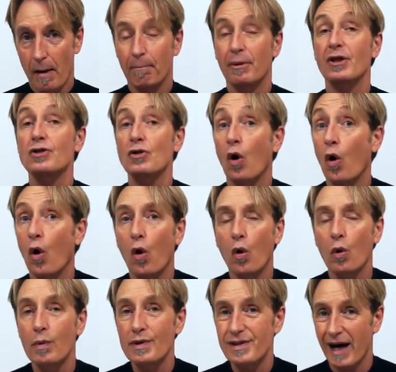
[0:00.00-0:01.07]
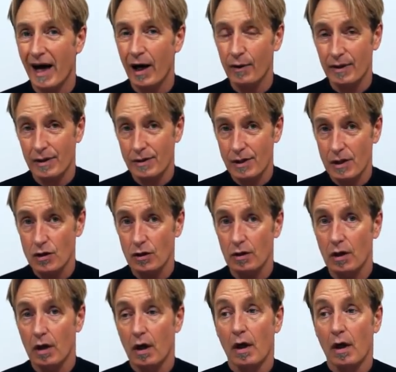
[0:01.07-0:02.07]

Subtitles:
But it's always our decision.